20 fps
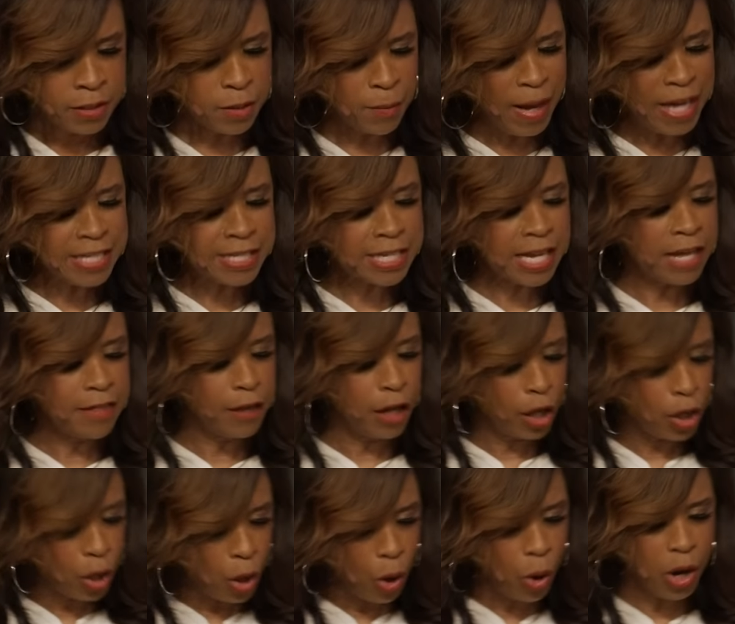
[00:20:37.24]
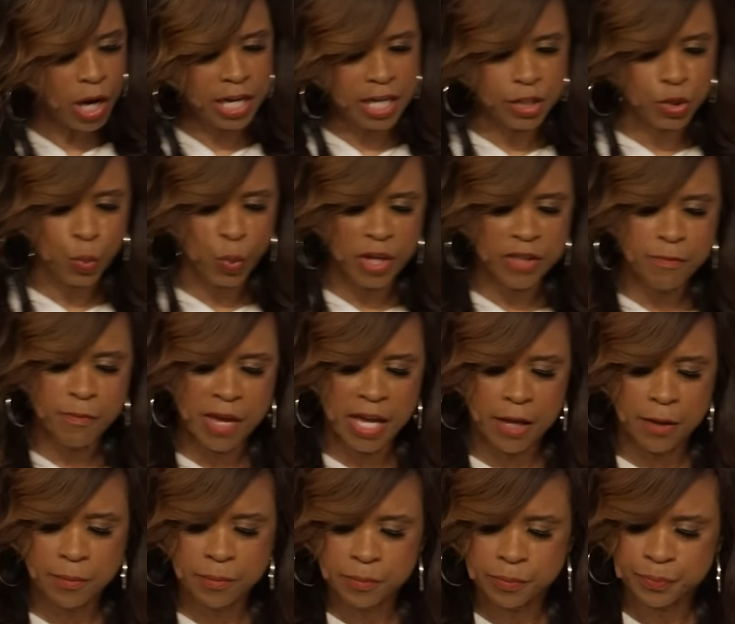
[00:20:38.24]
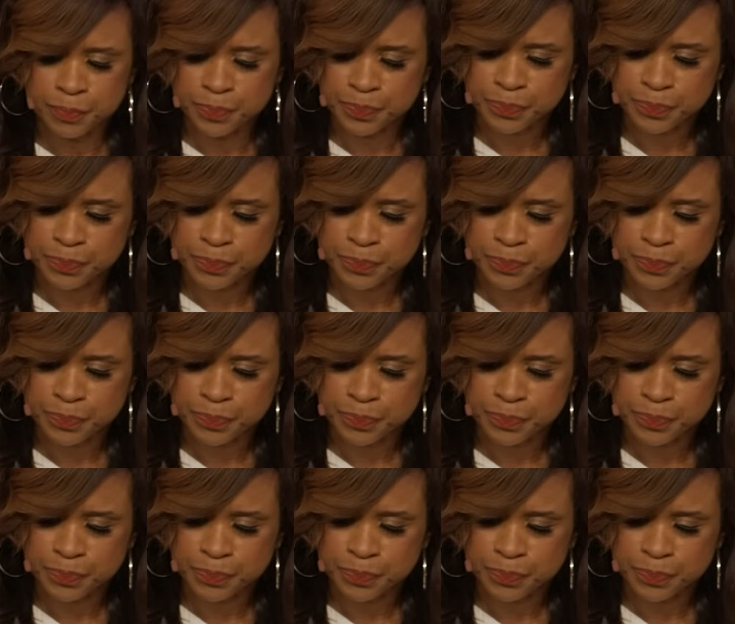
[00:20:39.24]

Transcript: Somebody say, the Lord is with me.